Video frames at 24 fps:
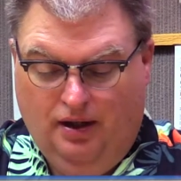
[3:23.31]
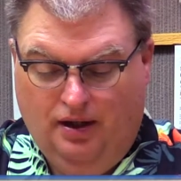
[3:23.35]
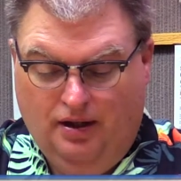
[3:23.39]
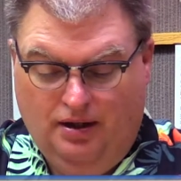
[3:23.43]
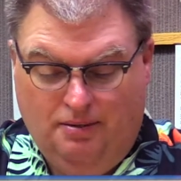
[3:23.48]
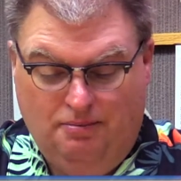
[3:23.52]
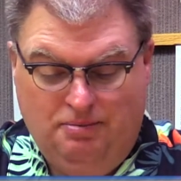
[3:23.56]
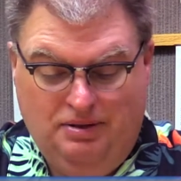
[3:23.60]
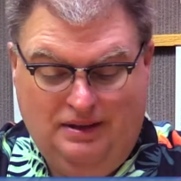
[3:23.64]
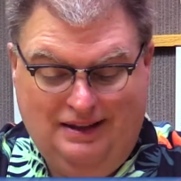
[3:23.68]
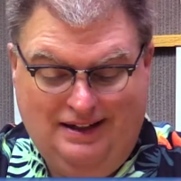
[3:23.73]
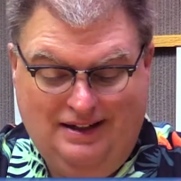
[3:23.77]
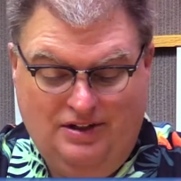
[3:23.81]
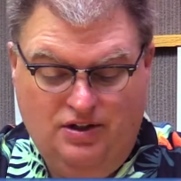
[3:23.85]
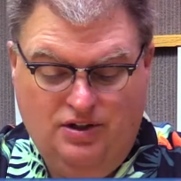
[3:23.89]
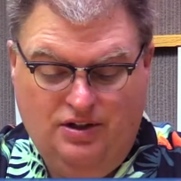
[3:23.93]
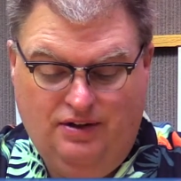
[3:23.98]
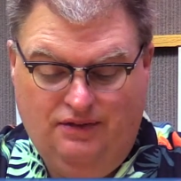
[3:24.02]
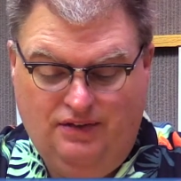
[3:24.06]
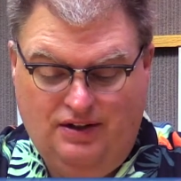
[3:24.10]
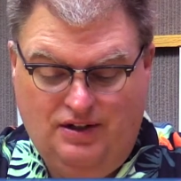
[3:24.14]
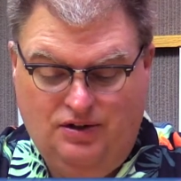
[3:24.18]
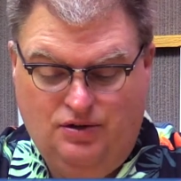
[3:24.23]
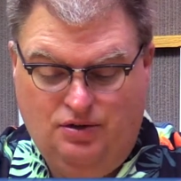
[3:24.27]
Completion
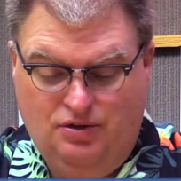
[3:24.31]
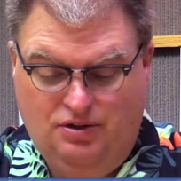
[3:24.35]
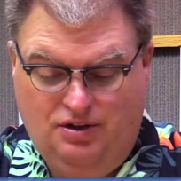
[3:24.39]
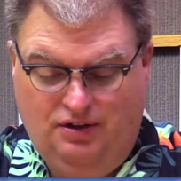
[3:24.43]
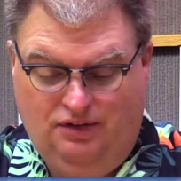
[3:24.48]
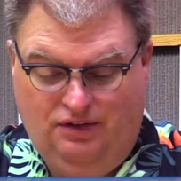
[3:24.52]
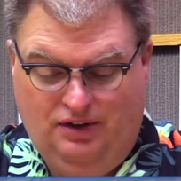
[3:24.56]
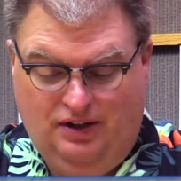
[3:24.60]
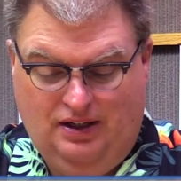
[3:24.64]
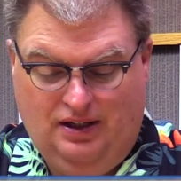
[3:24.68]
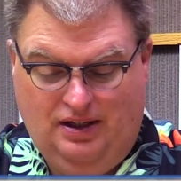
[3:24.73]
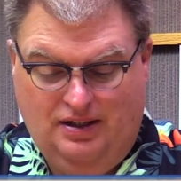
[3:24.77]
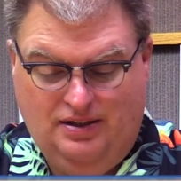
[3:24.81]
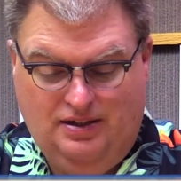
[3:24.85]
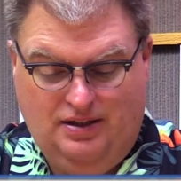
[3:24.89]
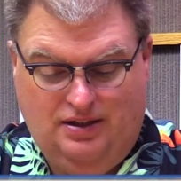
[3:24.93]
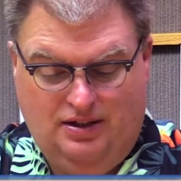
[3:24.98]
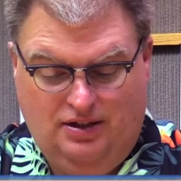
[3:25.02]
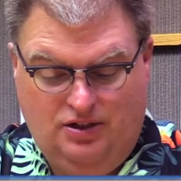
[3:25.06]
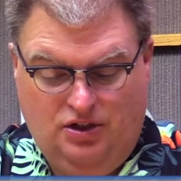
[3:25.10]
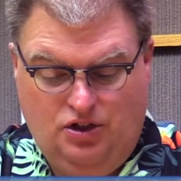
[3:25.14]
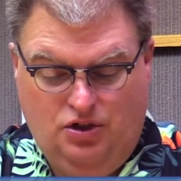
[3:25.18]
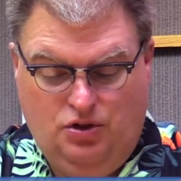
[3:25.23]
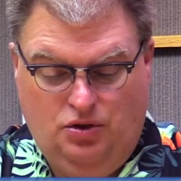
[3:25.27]
of these certificates and
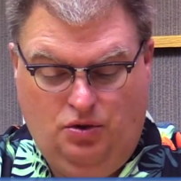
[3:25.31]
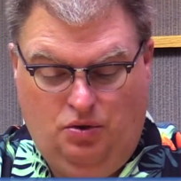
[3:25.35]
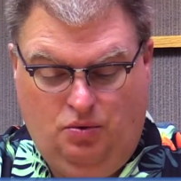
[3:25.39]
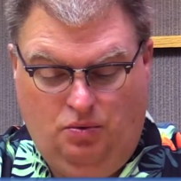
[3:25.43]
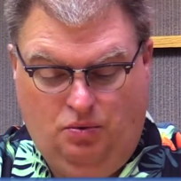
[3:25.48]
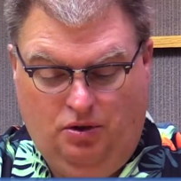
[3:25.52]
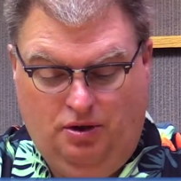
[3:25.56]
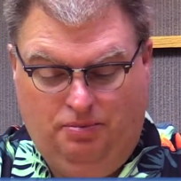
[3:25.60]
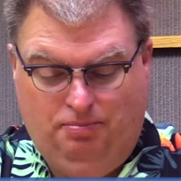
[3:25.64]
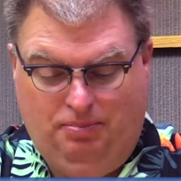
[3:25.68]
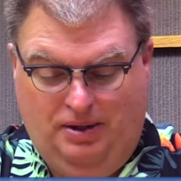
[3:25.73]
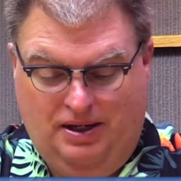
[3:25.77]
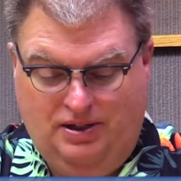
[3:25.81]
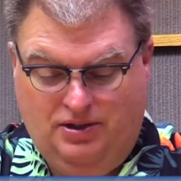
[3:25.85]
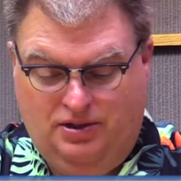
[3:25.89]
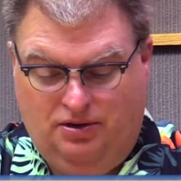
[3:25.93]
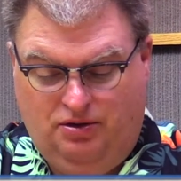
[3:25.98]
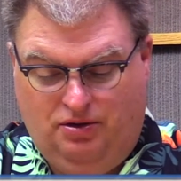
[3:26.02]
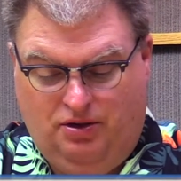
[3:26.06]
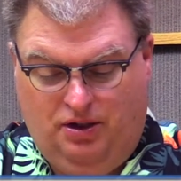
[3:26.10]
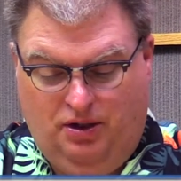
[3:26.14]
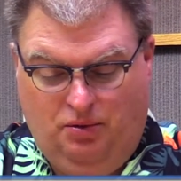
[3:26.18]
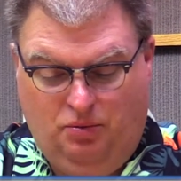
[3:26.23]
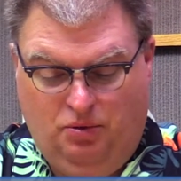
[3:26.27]
additional work based
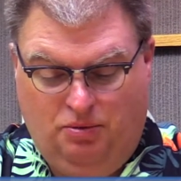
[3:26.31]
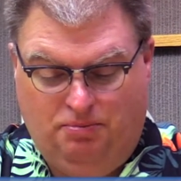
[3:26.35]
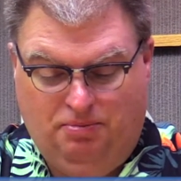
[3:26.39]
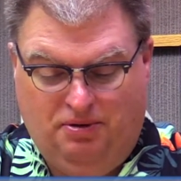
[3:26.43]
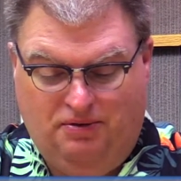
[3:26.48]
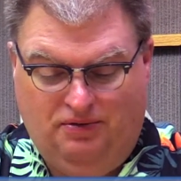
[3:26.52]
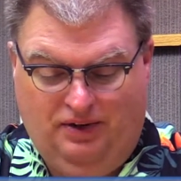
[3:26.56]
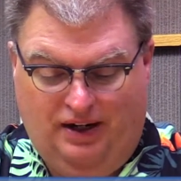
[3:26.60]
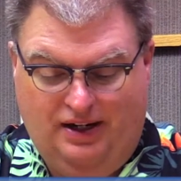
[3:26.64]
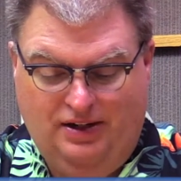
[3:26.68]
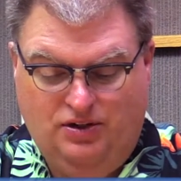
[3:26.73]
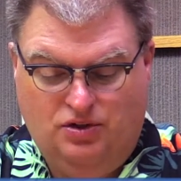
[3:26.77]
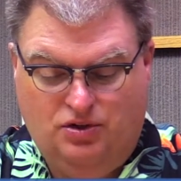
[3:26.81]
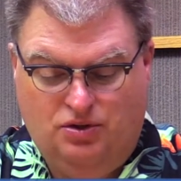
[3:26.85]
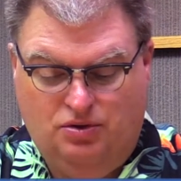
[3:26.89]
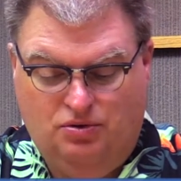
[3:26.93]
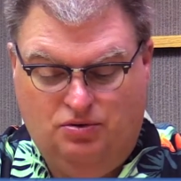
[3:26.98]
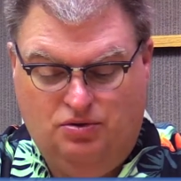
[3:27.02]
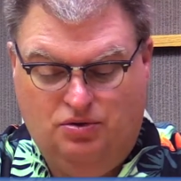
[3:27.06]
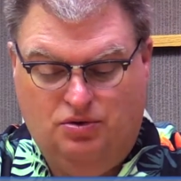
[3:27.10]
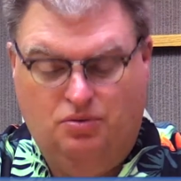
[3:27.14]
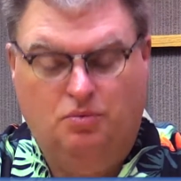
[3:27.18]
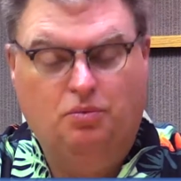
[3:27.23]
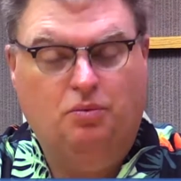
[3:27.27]
learning will provide
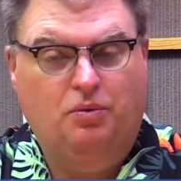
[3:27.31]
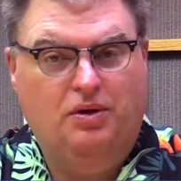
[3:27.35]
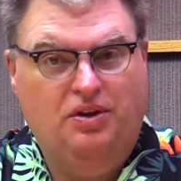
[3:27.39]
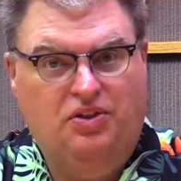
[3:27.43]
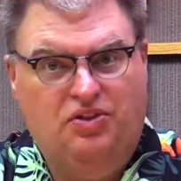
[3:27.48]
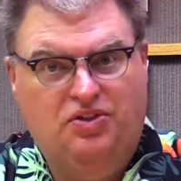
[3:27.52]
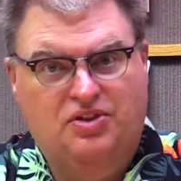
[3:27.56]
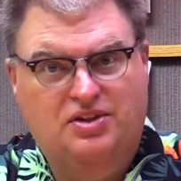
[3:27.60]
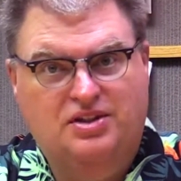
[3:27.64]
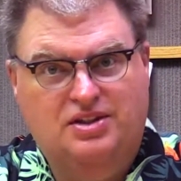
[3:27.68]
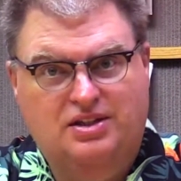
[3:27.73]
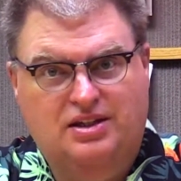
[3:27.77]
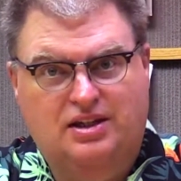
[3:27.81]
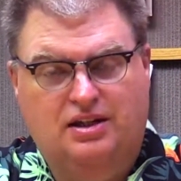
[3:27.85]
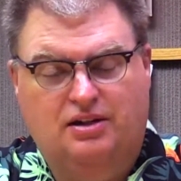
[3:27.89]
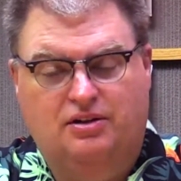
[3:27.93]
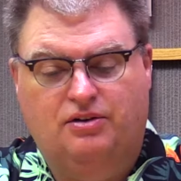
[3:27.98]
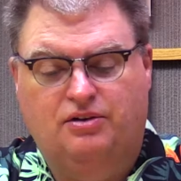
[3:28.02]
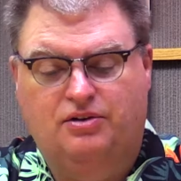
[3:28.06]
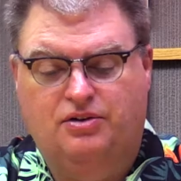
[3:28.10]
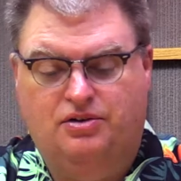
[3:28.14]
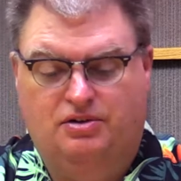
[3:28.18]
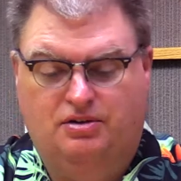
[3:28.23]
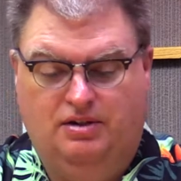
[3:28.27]
students with the
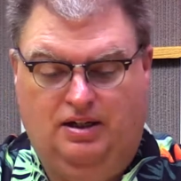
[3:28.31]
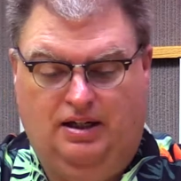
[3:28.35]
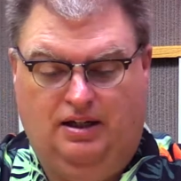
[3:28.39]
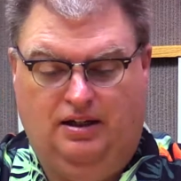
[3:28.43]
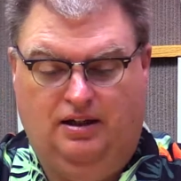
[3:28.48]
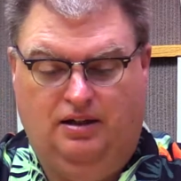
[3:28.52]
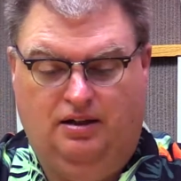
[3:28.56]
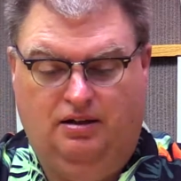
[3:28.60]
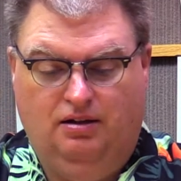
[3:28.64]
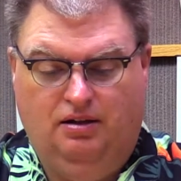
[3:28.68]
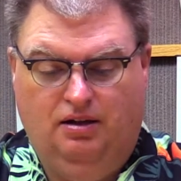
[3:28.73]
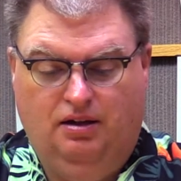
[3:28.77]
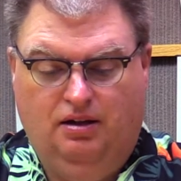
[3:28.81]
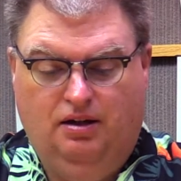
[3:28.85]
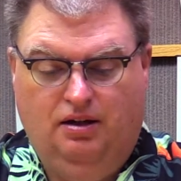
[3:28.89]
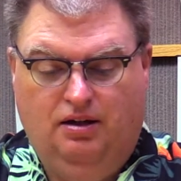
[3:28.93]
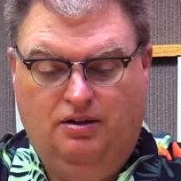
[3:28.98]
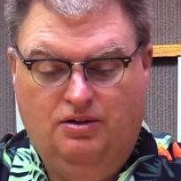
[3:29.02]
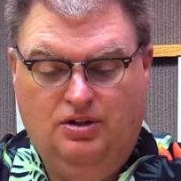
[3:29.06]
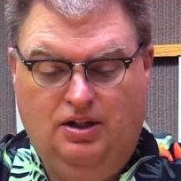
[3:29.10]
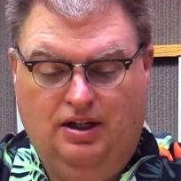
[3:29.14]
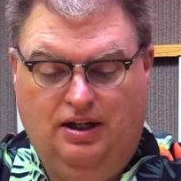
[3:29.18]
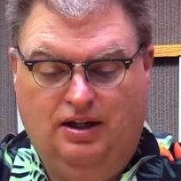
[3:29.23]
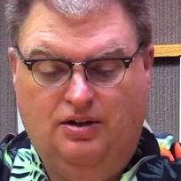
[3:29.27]
skills needed
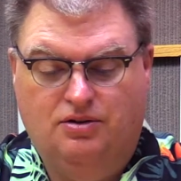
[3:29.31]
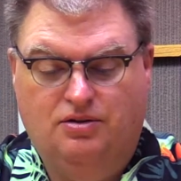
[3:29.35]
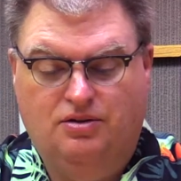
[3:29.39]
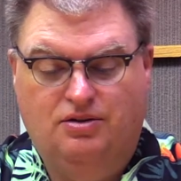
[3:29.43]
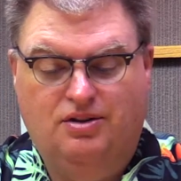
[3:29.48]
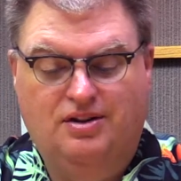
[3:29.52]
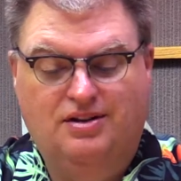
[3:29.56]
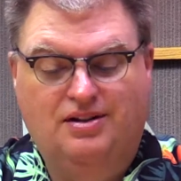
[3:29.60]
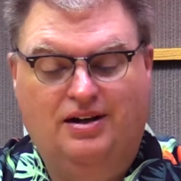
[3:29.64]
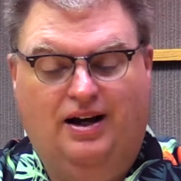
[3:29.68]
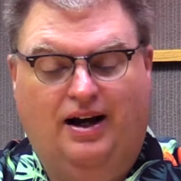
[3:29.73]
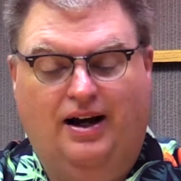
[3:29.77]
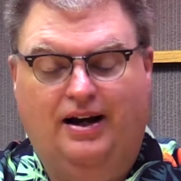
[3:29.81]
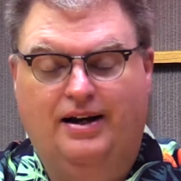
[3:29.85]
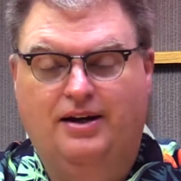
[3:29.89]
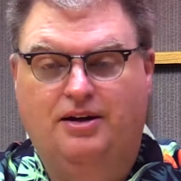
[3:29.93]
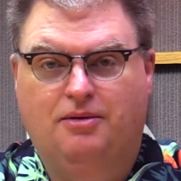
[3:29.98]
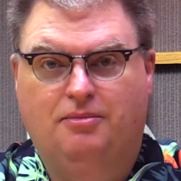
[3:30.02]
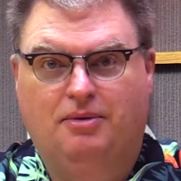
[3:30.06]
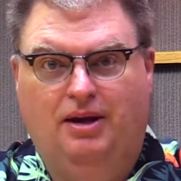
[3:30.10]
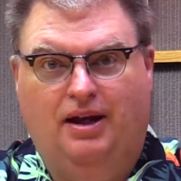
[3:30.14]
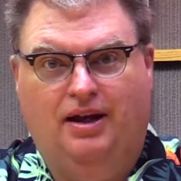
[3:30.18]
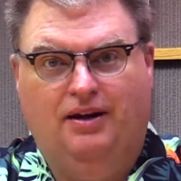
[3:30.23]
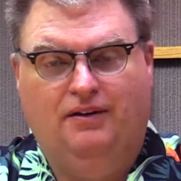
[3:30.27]
to enter this high
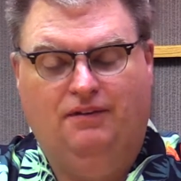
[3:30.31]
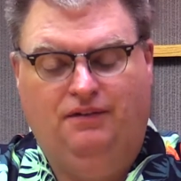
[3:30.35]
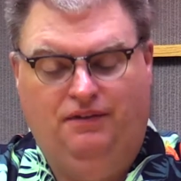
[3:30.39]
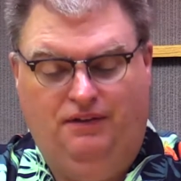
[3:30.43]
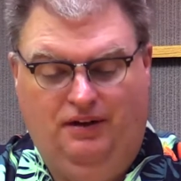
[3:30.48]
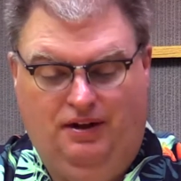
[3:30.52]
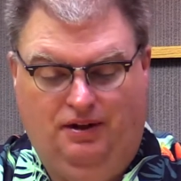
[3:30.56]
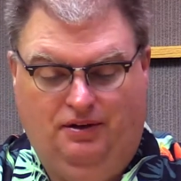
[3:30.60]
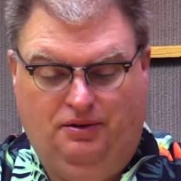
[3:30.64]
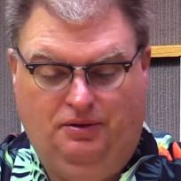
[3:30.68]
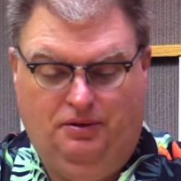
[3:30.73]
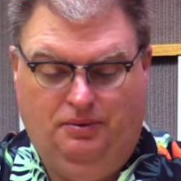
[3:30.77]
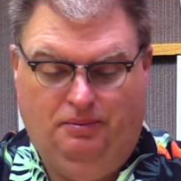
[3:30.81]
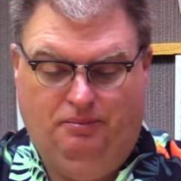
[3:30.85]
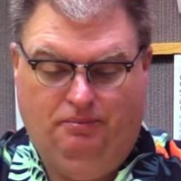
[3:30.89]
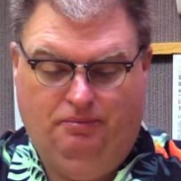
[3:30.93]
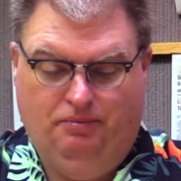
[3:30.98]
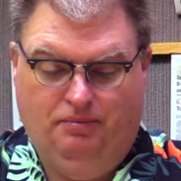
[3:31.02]
demand field.